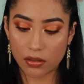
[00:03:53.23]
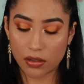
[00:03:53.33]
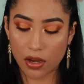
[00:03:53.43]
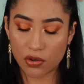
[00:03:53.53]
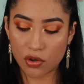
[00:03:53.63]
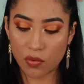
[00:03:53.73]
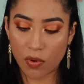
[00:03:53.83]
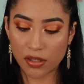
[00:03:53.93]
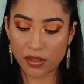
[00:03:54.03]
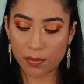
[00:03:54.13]
Now you don't
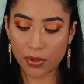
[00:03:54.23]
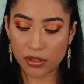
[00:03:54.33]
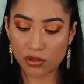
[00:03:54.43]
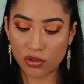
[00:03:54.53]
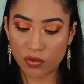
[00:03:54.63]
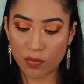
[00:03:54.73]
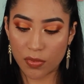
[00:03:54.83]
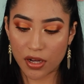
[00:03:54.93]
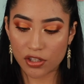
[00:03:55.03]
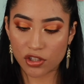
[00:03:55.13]
want to put too
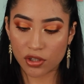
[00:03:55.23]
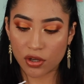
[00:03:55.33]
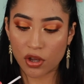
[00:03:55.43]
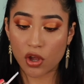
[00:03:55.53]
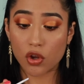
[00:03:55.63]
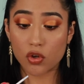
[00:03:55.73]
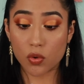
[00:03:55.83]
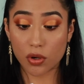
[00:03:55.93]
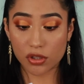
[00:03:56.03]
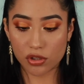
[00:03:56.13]
much
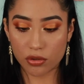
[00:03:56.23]
nor